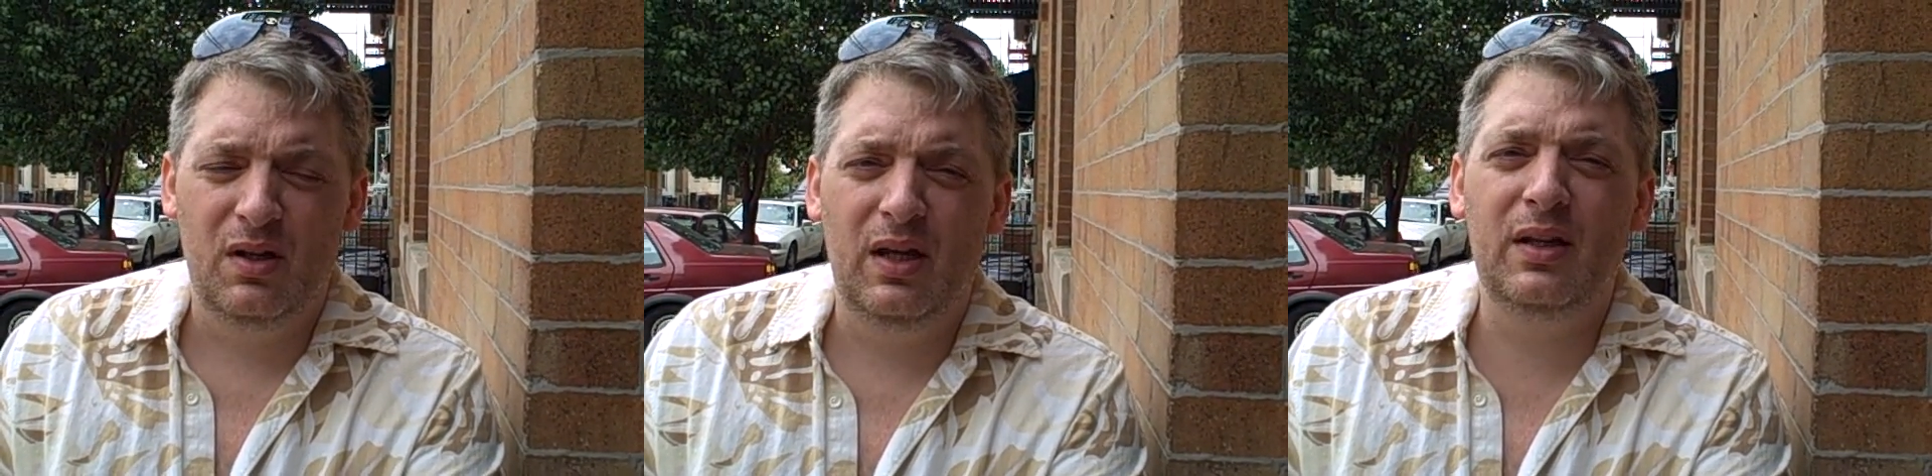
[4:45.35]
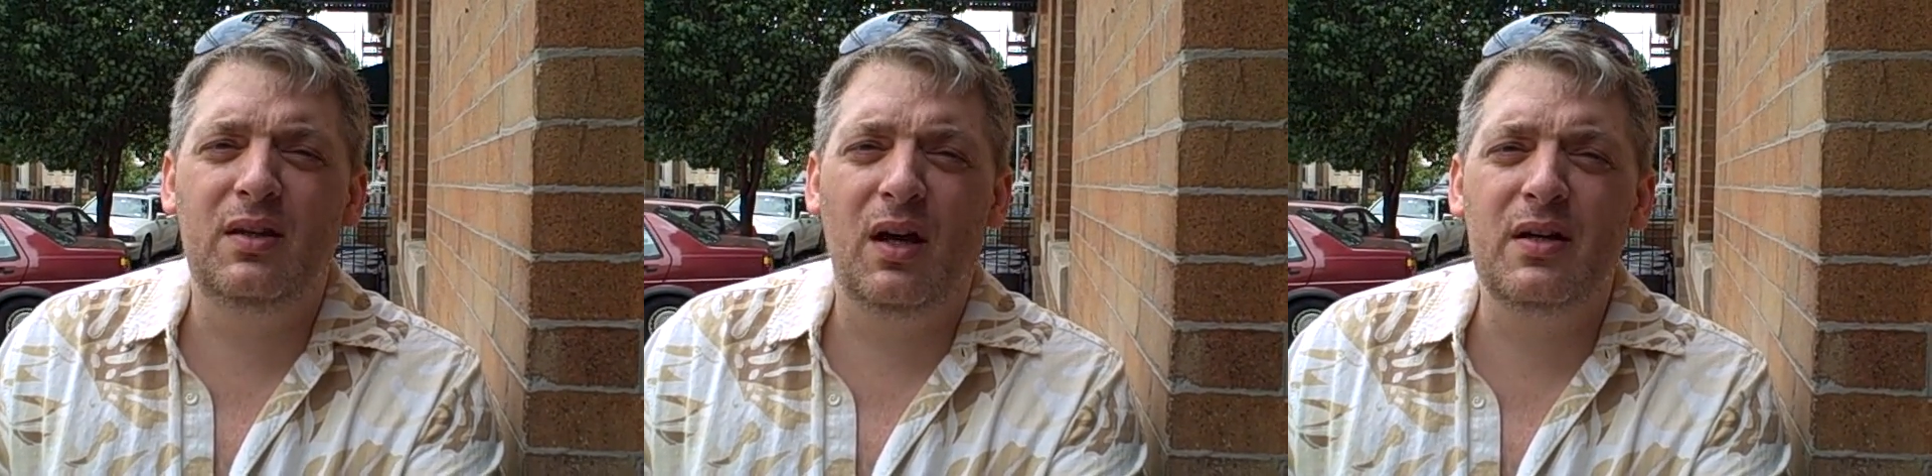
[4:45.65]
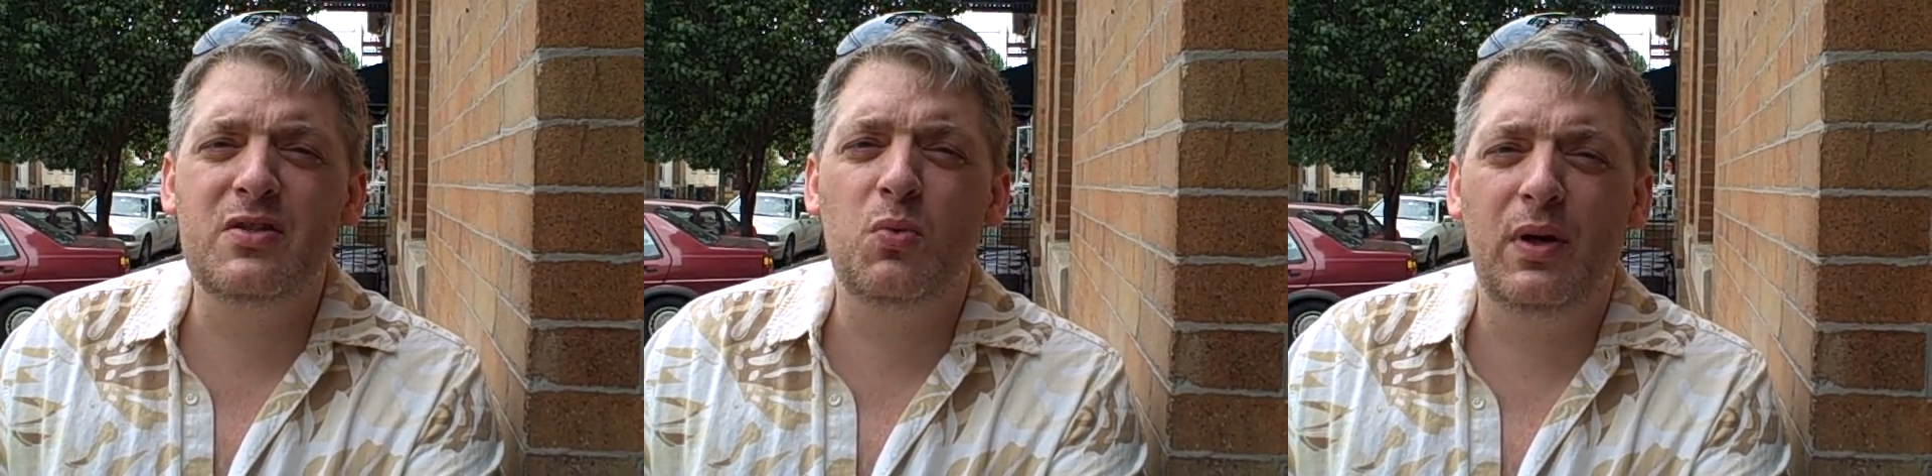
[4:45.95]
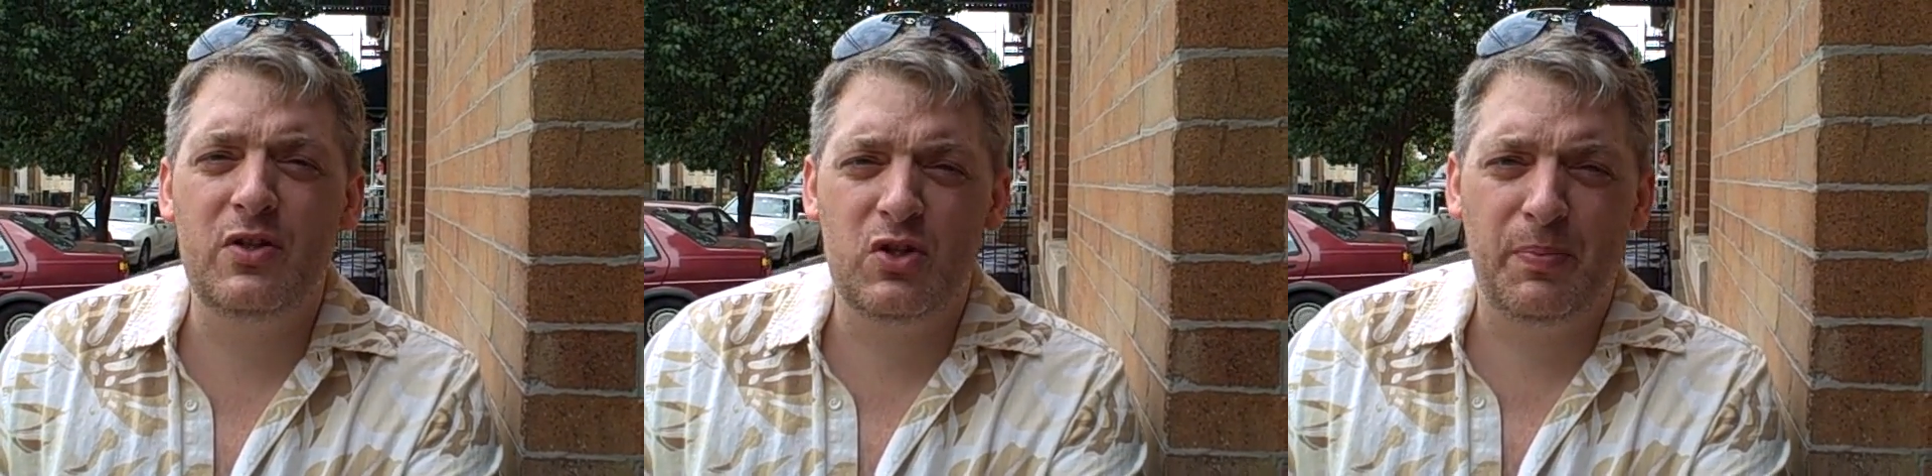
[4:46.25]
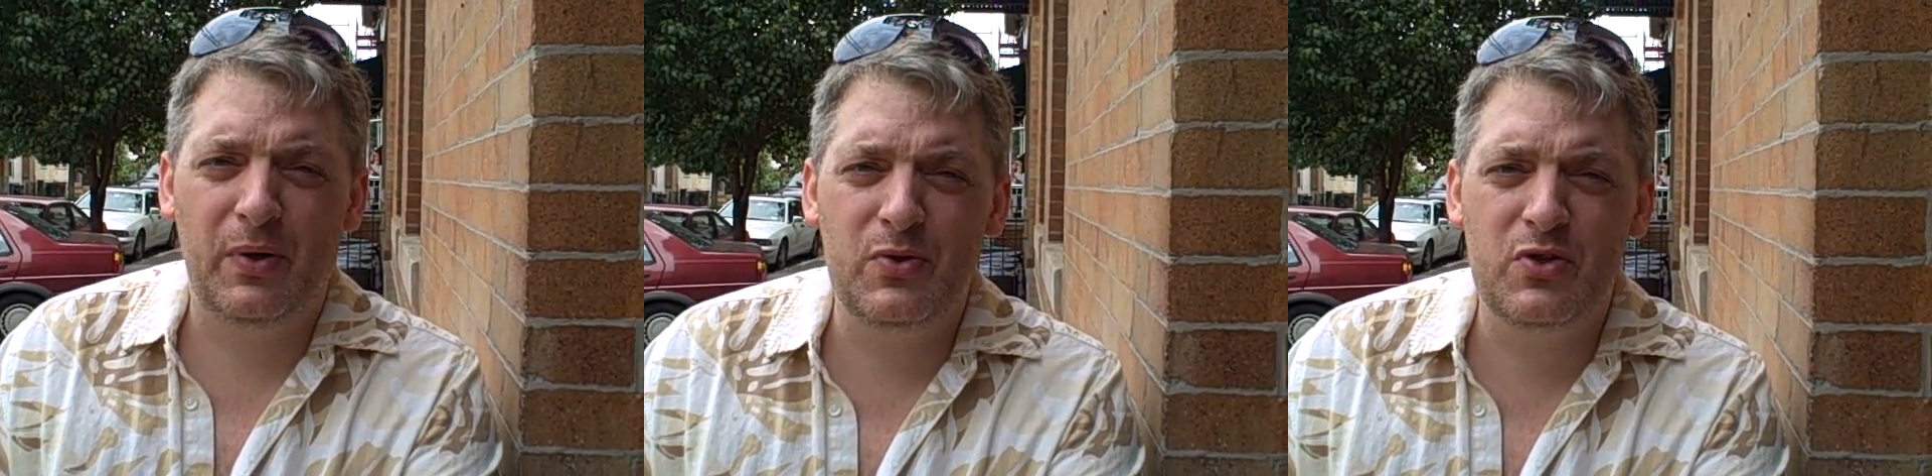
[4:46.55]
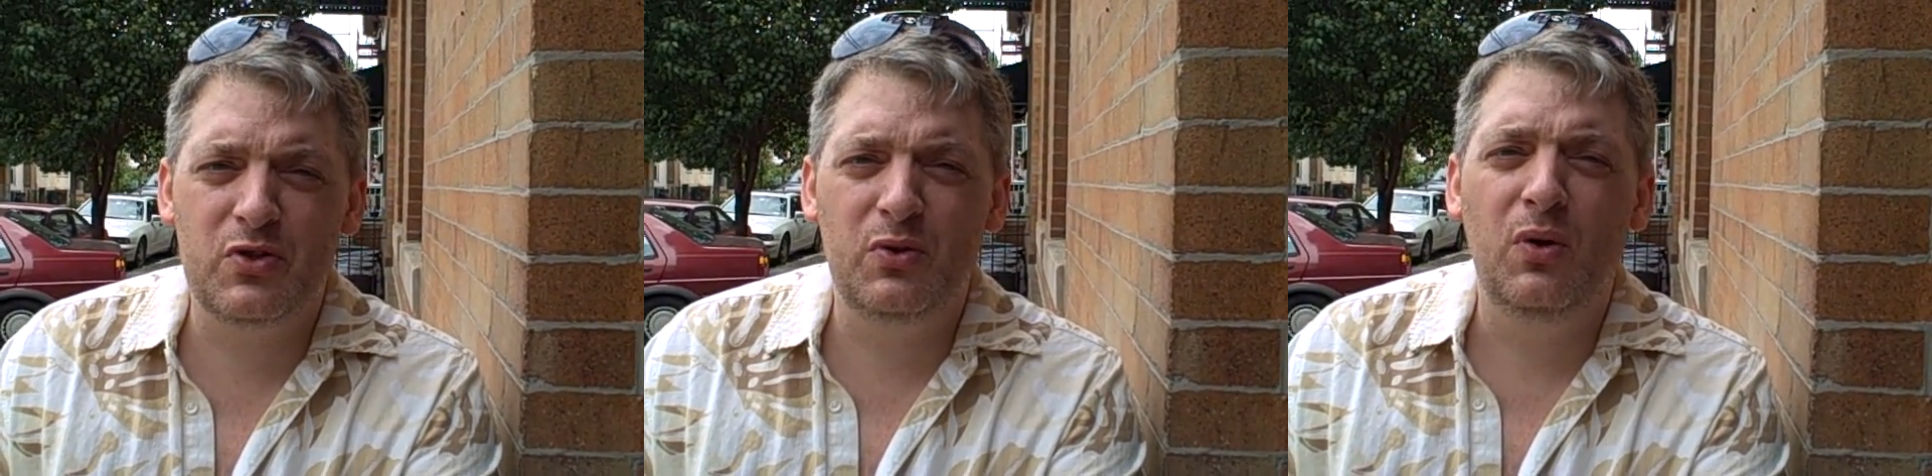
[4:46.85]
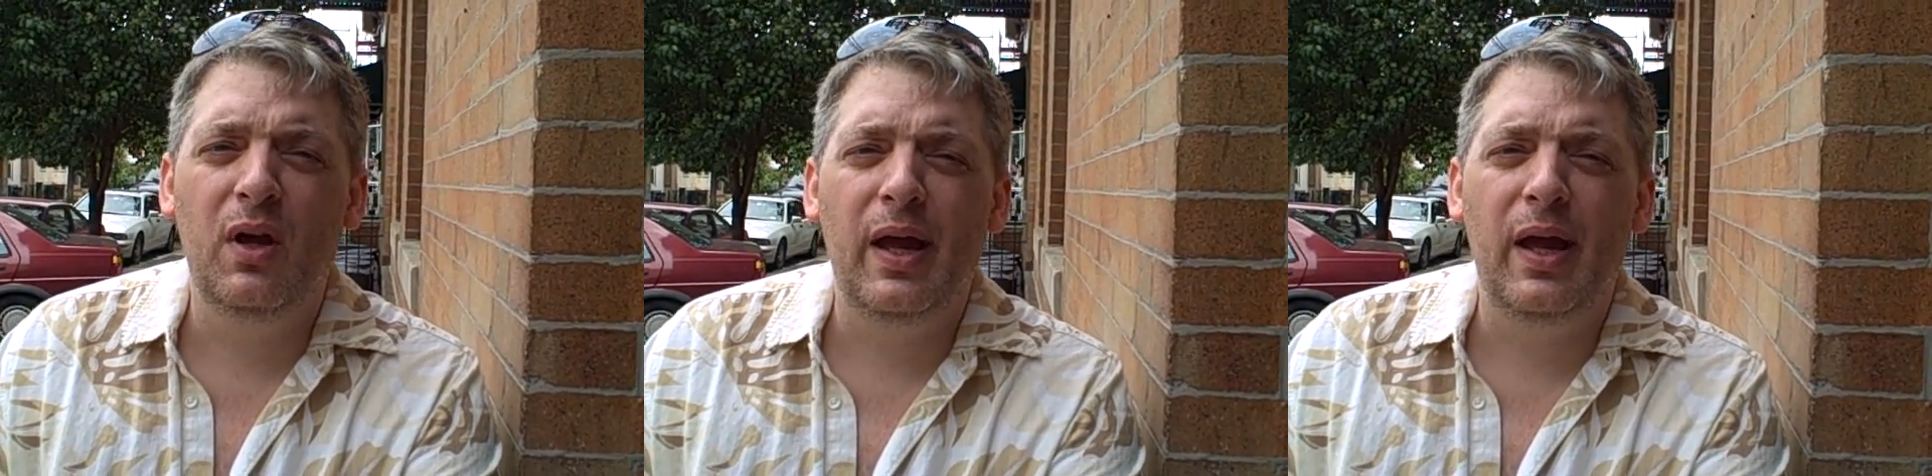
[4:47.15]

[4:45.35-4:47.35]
It does what it's supposed to,